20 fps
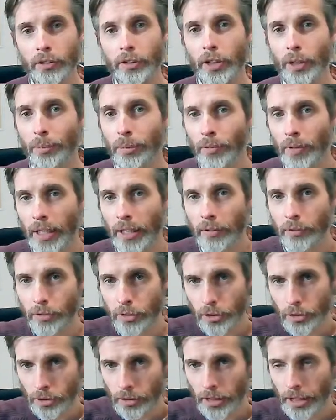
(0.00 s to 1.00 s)
up around
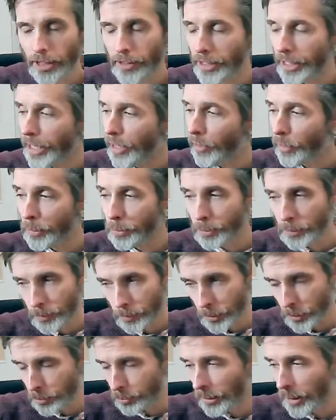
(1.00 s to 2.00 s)
the area we were
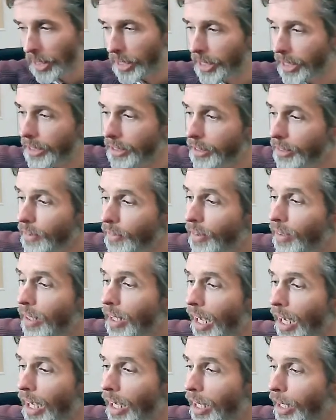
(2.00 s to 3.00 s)
just playing.
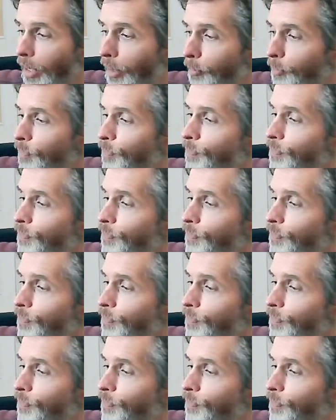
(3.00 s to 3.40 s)
Every